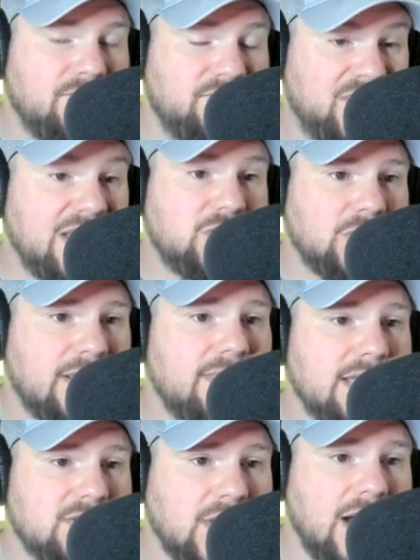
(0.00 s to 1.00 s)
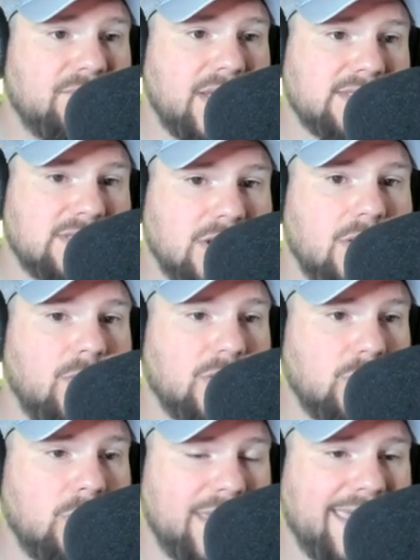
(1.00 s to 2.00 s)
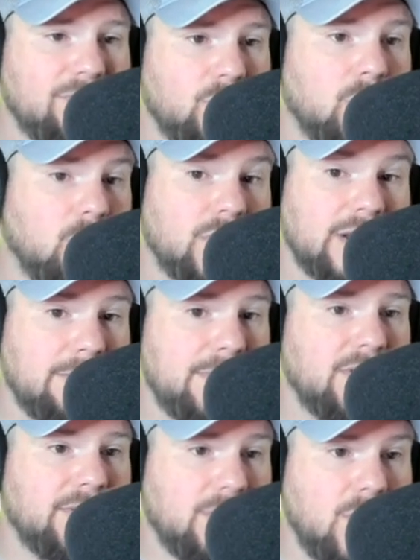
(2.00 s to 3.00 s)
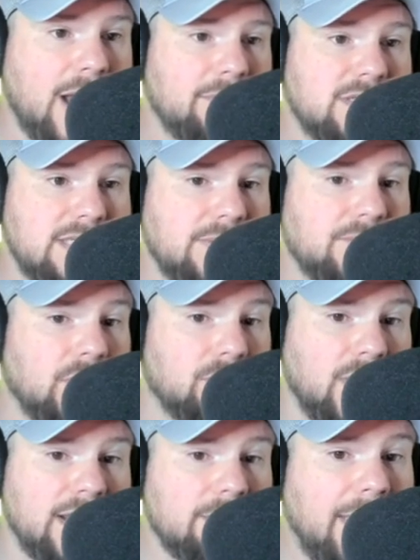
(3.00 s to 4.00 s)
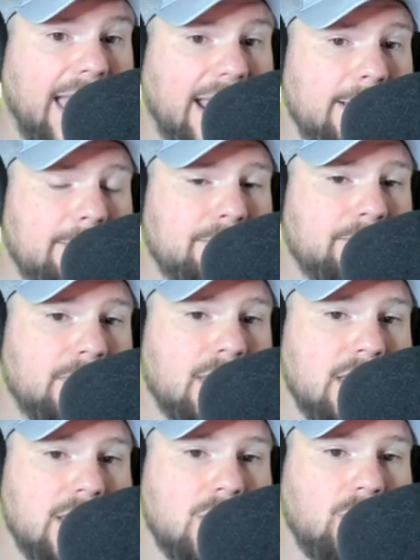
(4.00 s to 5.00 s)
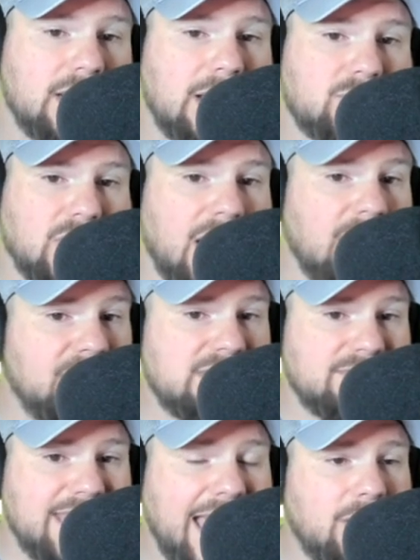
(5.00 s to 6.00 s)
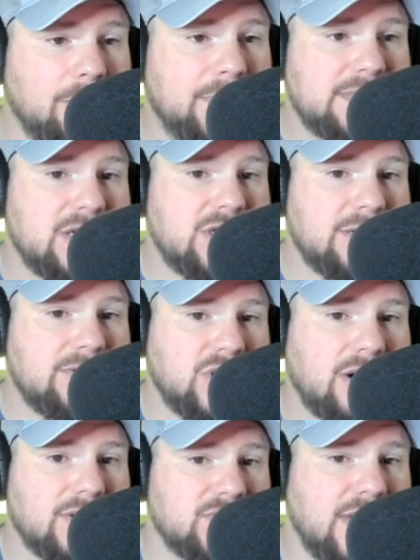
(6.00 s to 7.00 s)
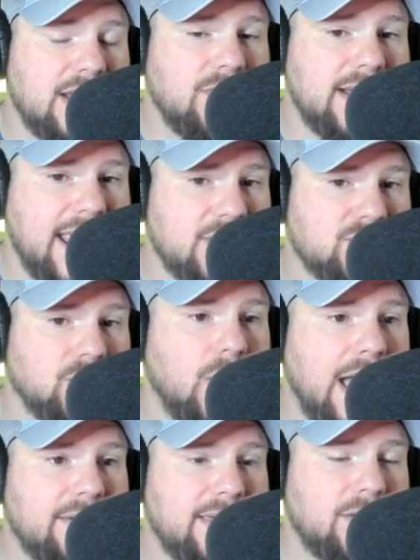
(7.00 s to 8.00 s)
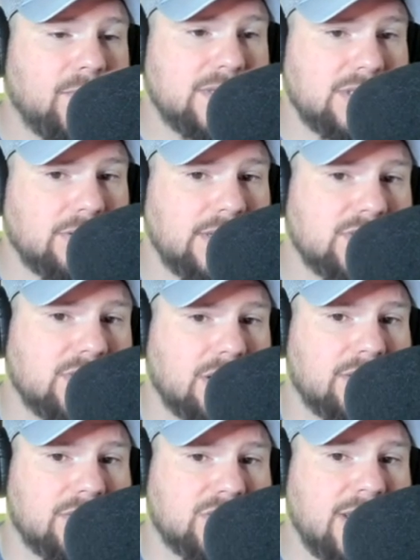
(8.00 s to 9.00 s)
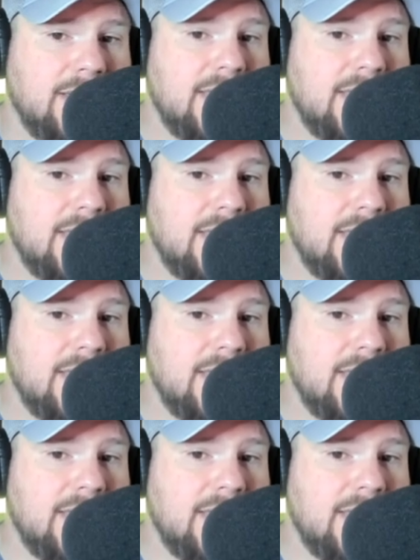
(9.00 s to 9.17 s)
feature in this offense to go with what we're going to build at wide receiver and running back. When it comes to our offensive tackle position, Charles Leno and Andrew Wiley are returning starters.